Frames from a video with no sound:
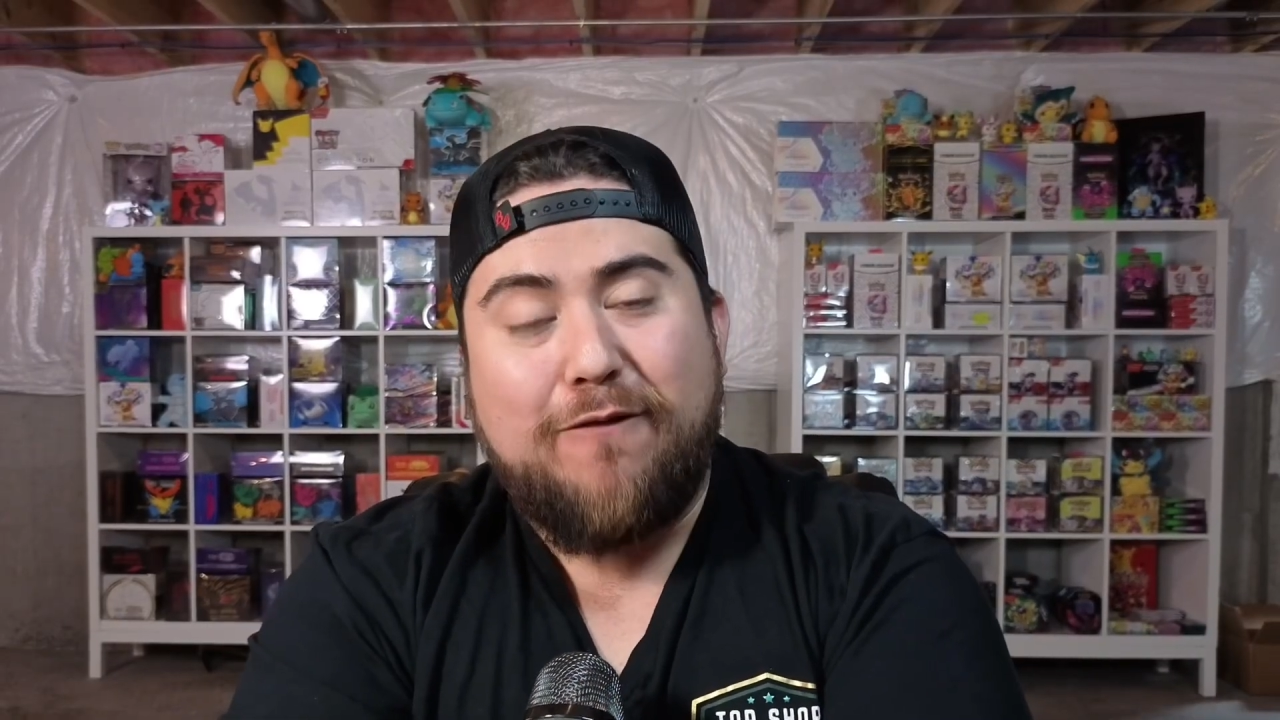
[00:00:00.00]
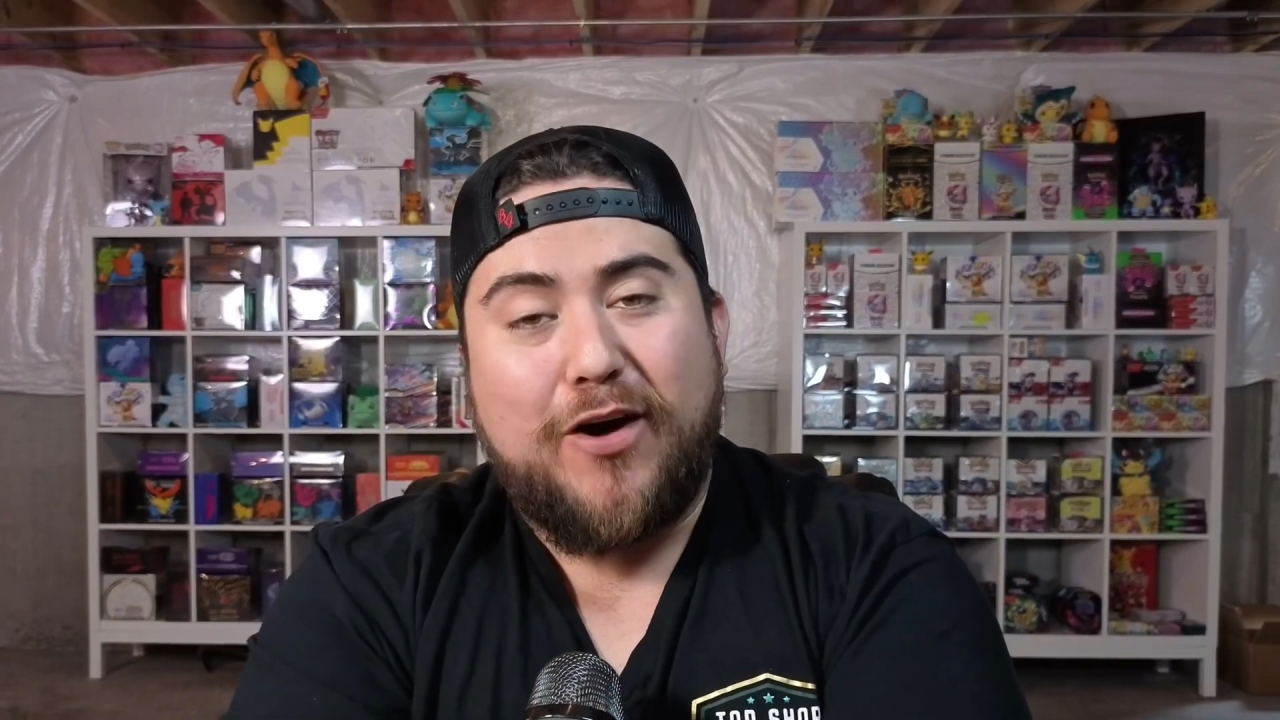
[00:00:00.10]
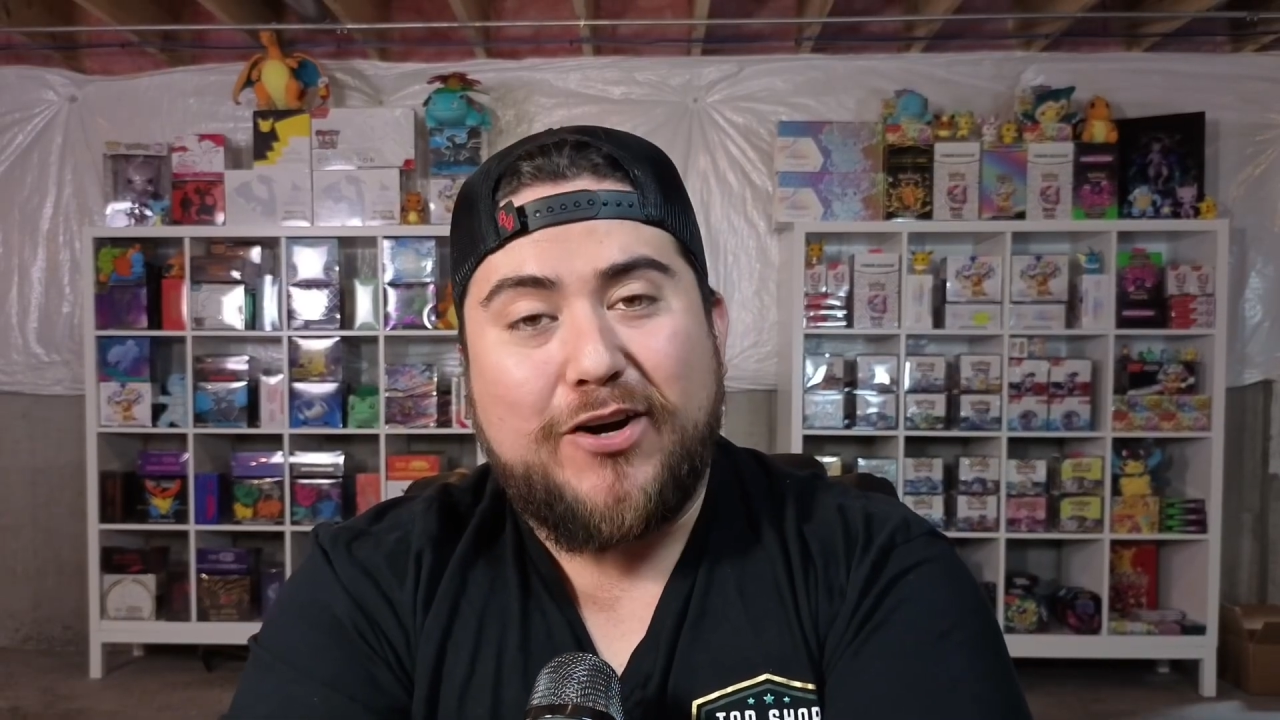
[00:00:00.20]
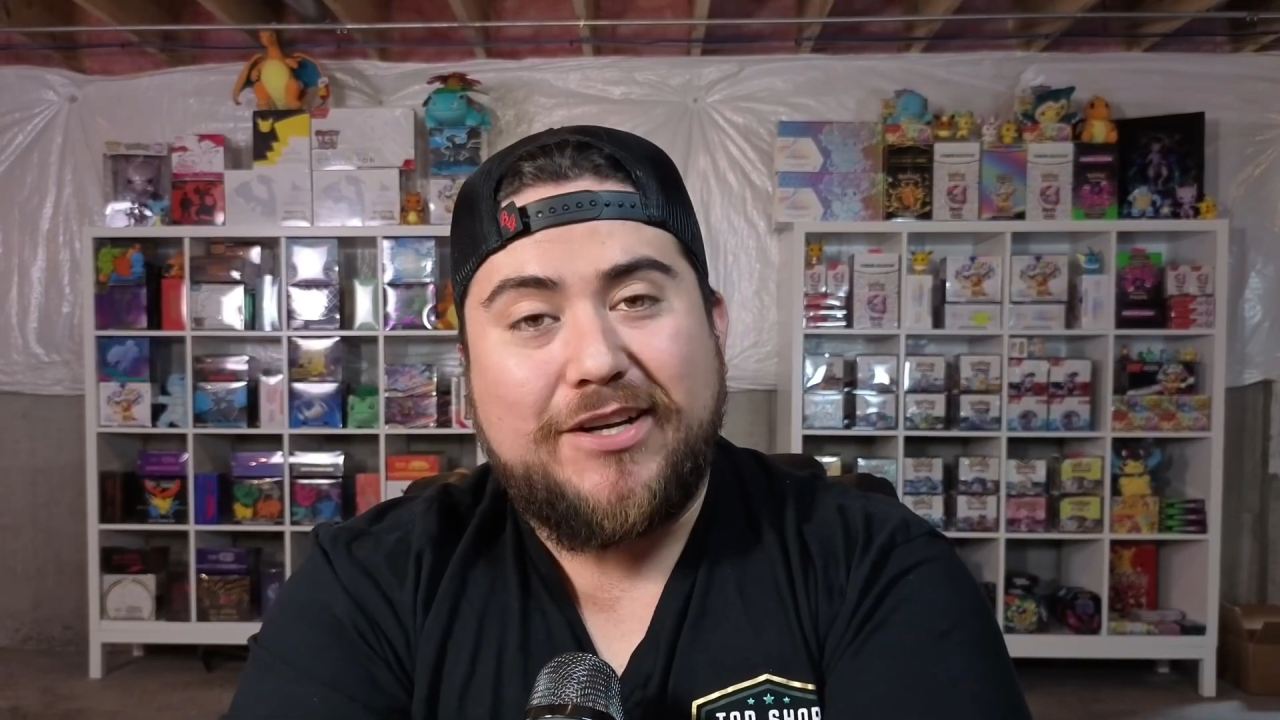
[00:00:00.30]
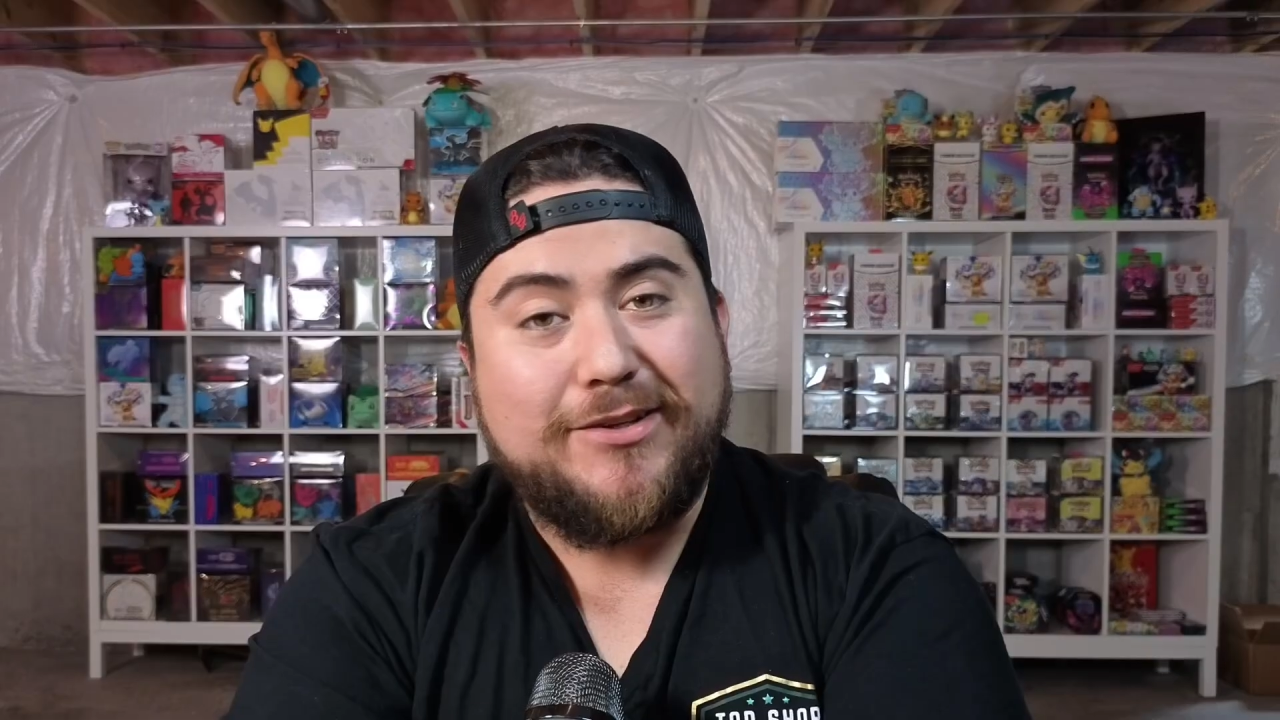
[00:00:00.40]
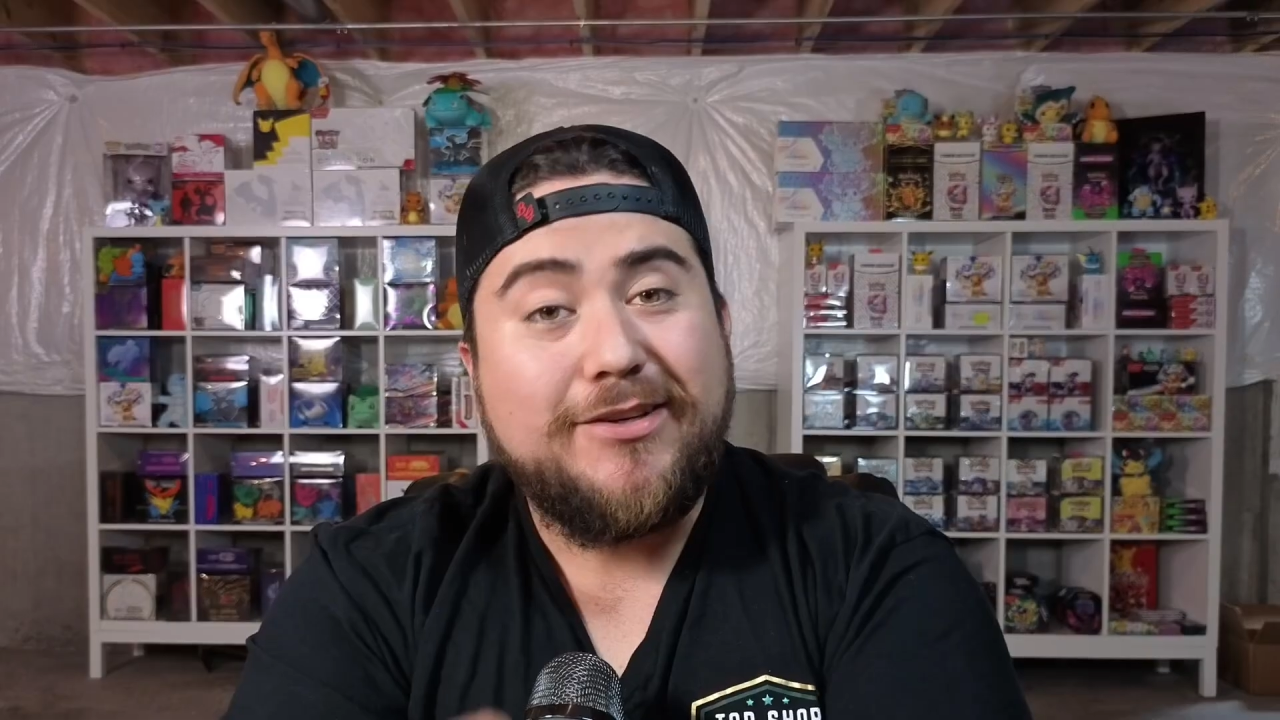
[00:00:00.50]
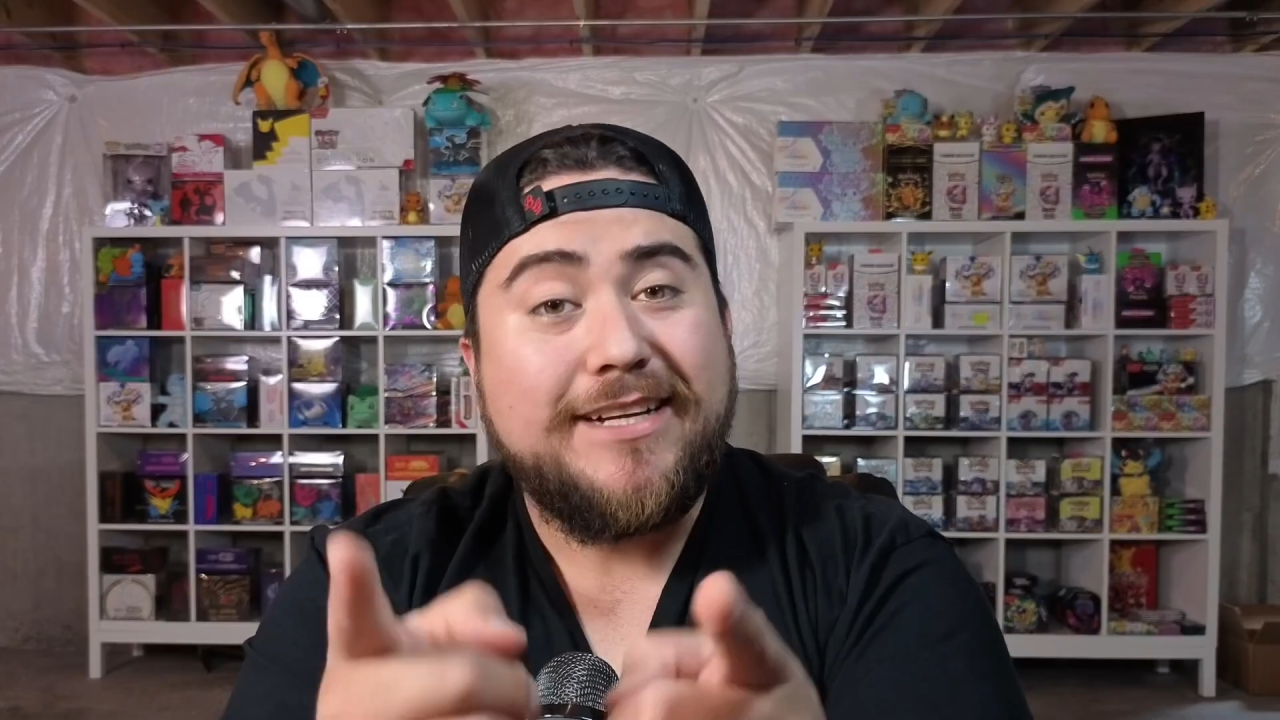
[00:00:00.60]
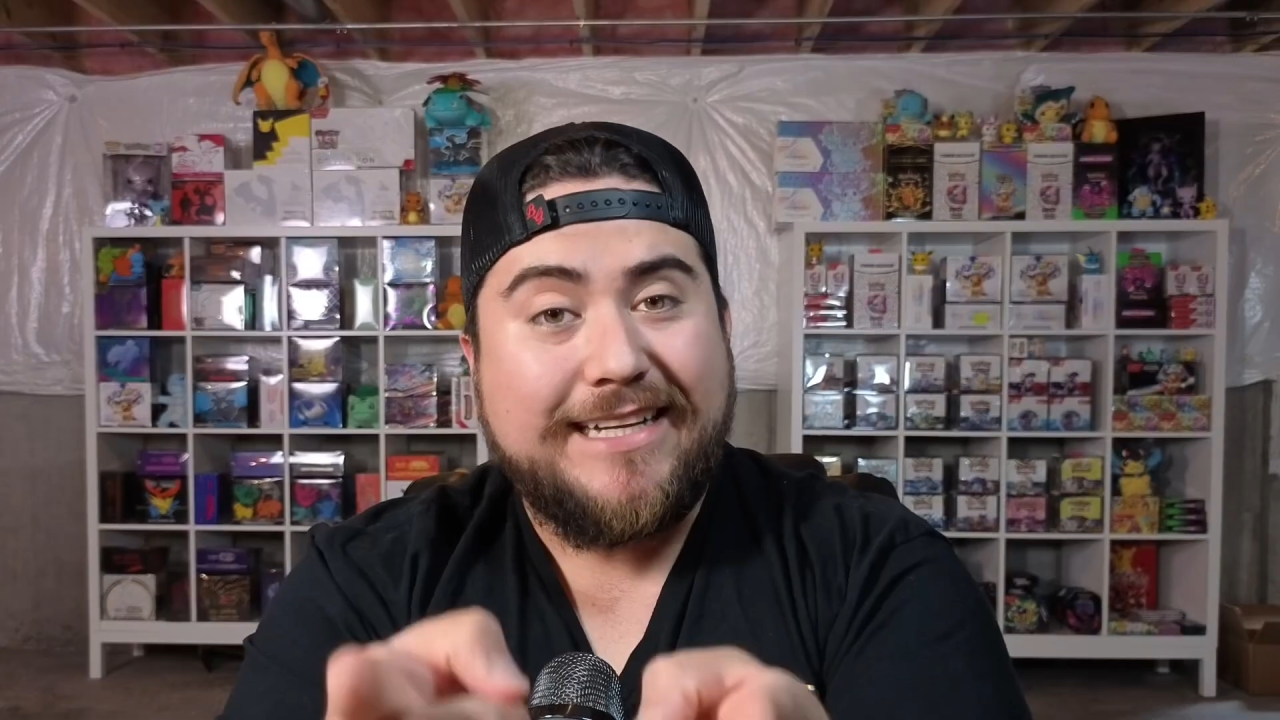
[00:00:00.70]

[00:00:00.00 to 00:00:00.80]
further ado,